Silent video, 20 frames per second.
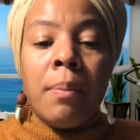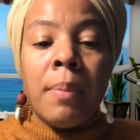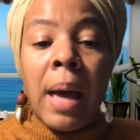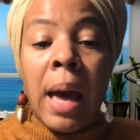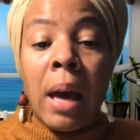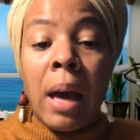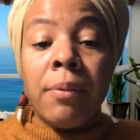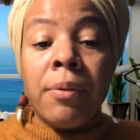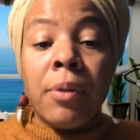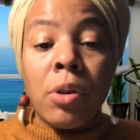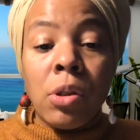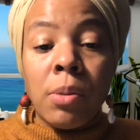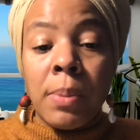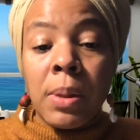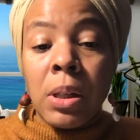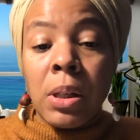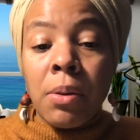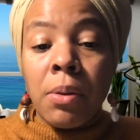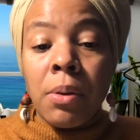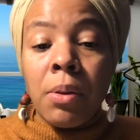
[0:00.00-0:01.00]
adverse
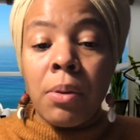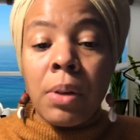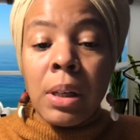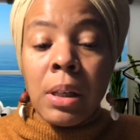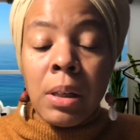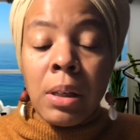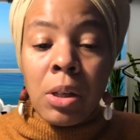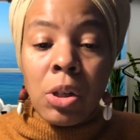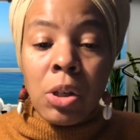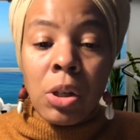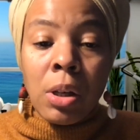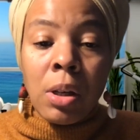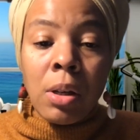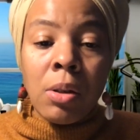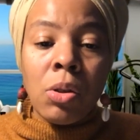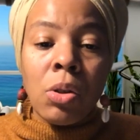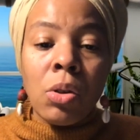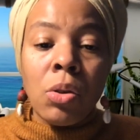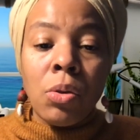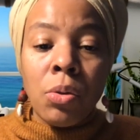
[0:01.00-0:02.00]
material
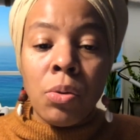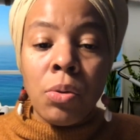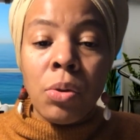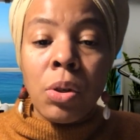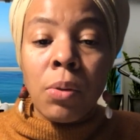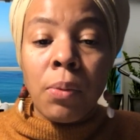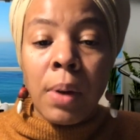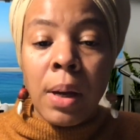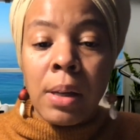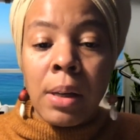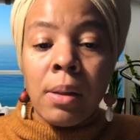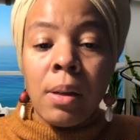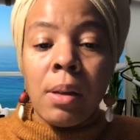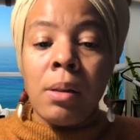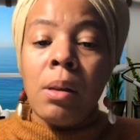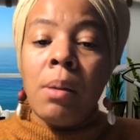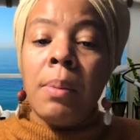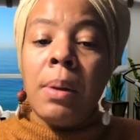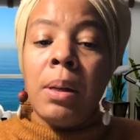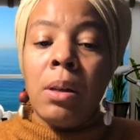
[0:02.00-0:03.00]
conditions due to
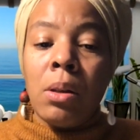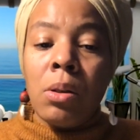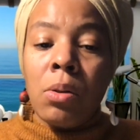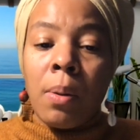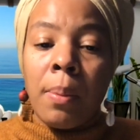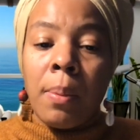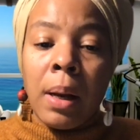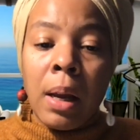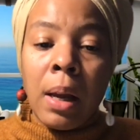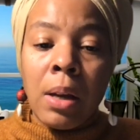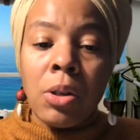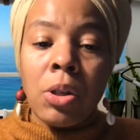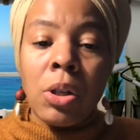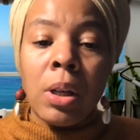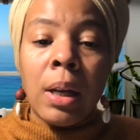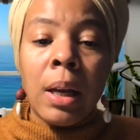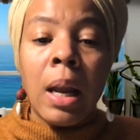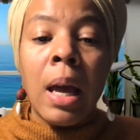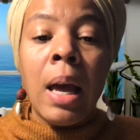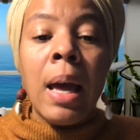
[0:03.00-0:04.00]
racism and
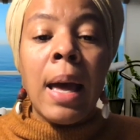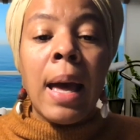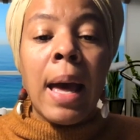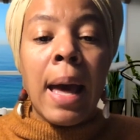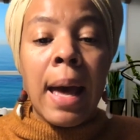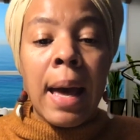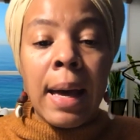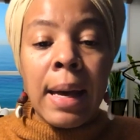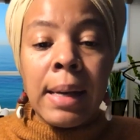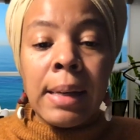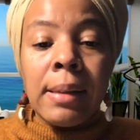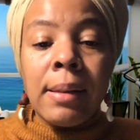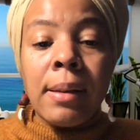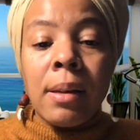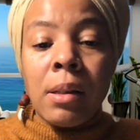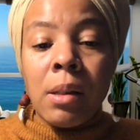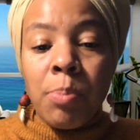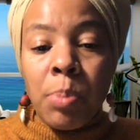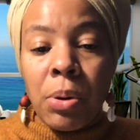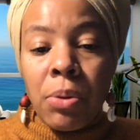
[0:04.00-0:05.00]
discrimination as a
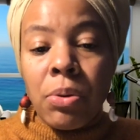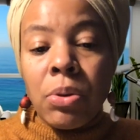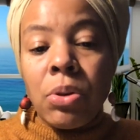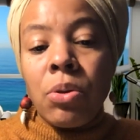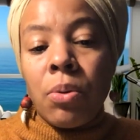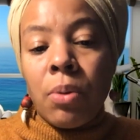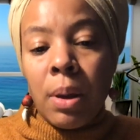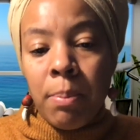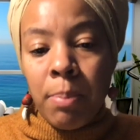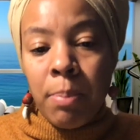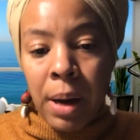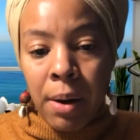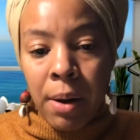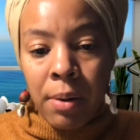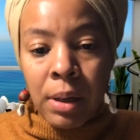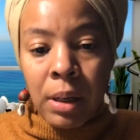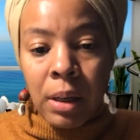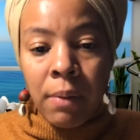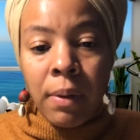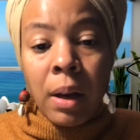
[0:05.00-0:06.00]
spiritual
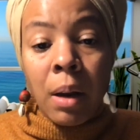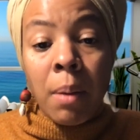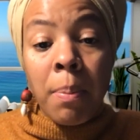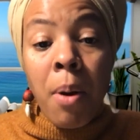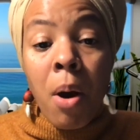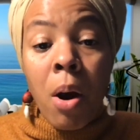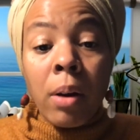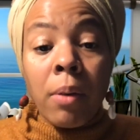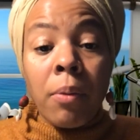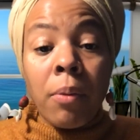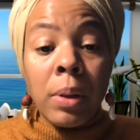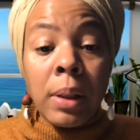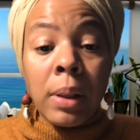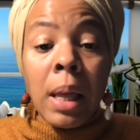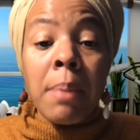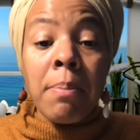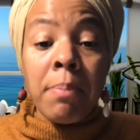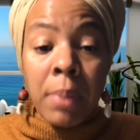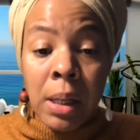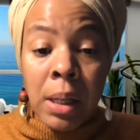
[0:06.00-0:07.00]
imperative and a part of what
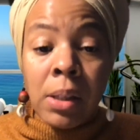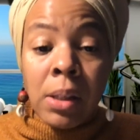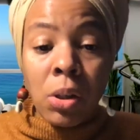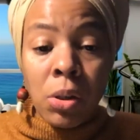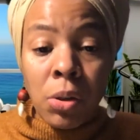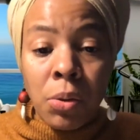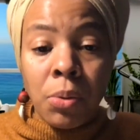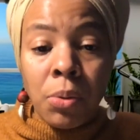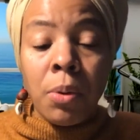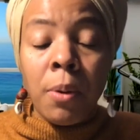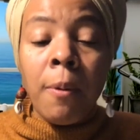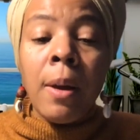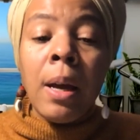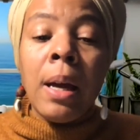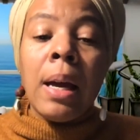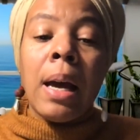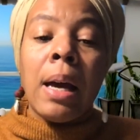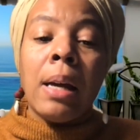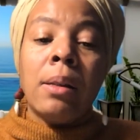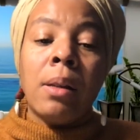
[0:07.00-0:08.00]
they must do
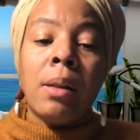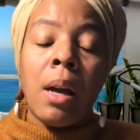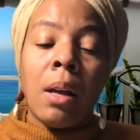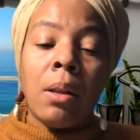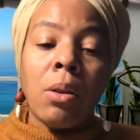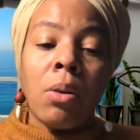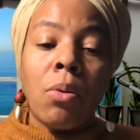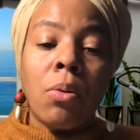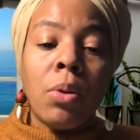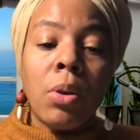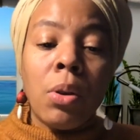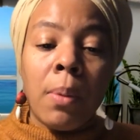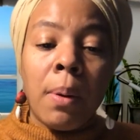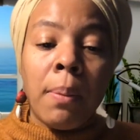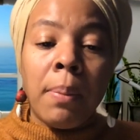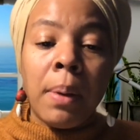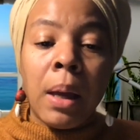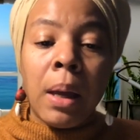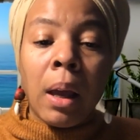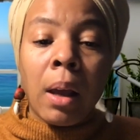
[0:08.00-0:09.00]
as ethical human
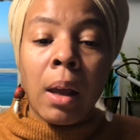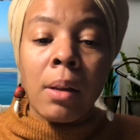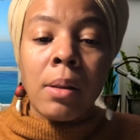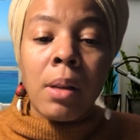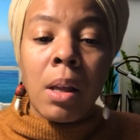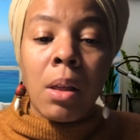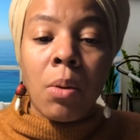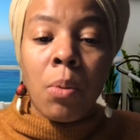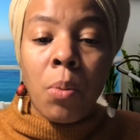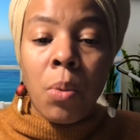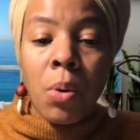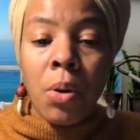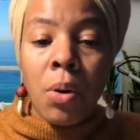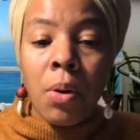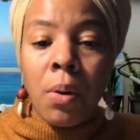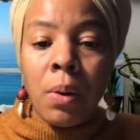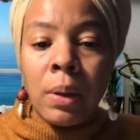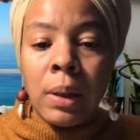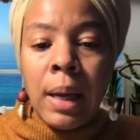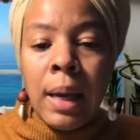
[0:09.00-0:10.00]
beings in the
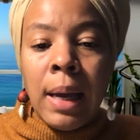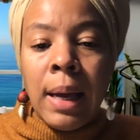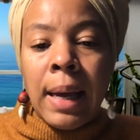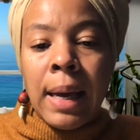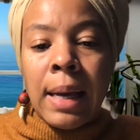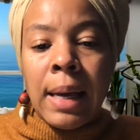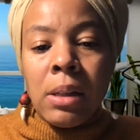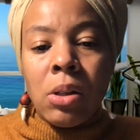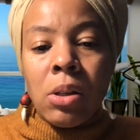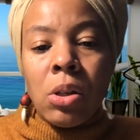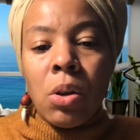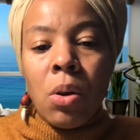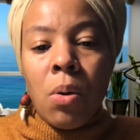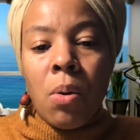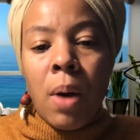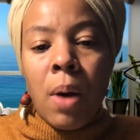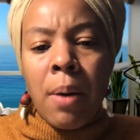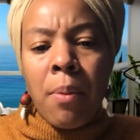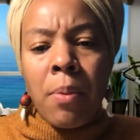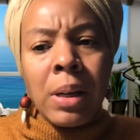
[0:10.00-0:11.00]
world. And
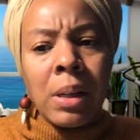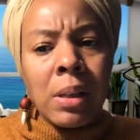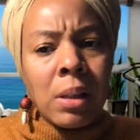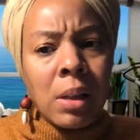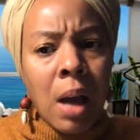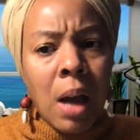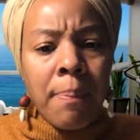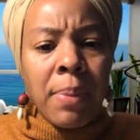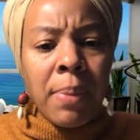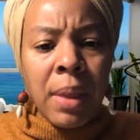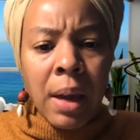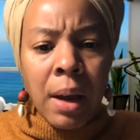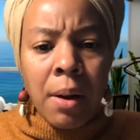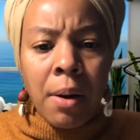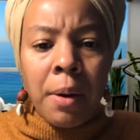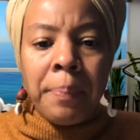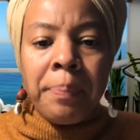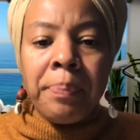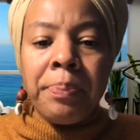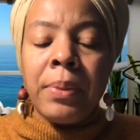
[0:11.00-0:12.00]
so I want to stop
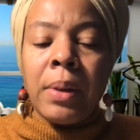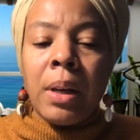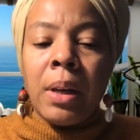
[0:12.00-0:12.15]
there